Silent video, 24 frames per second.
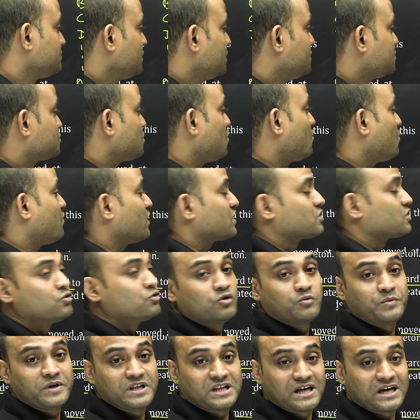So what
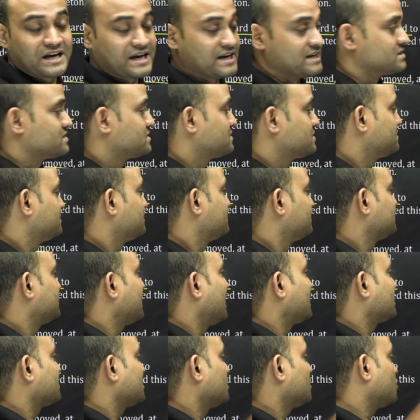could be the case?
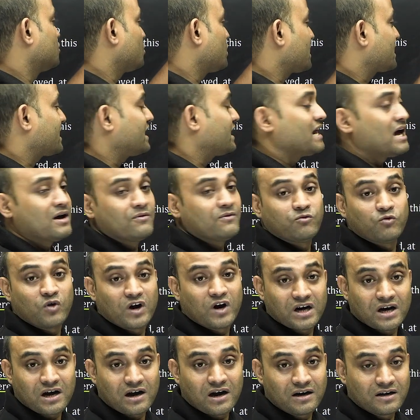That Dora can have
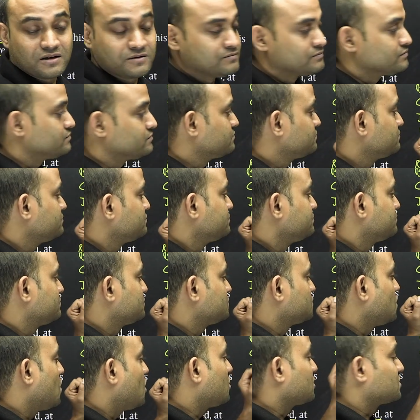one card,
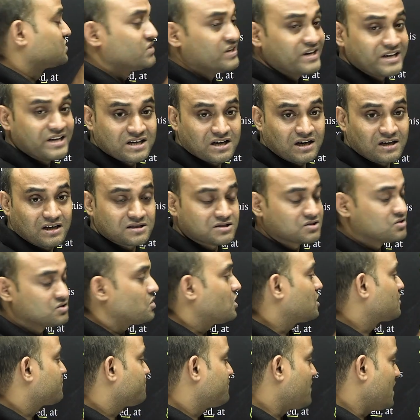or three cards,
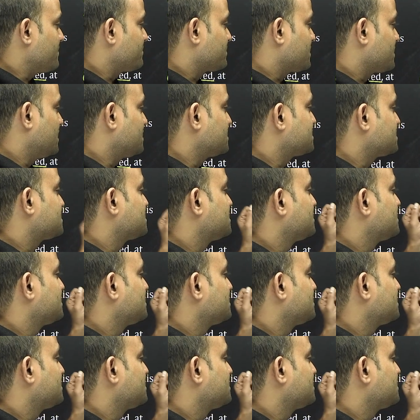or five cards,